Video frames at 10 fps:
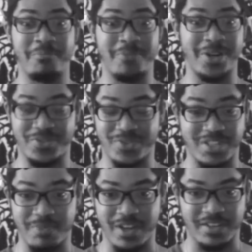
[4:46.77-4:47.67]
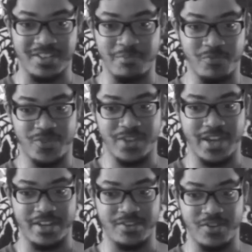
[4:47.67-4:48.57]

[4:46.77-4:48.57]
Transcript: much respect to him for that, you